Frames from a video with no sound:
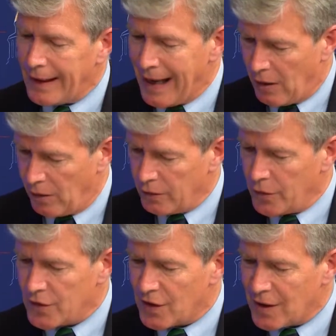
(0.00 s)
Howell,
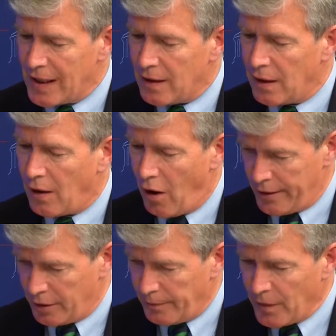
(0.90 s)
who's the state
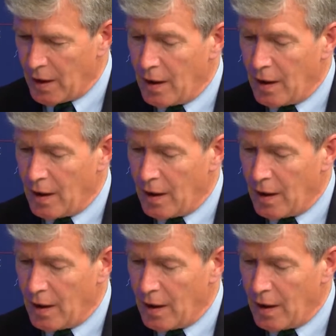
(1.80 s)
auditor,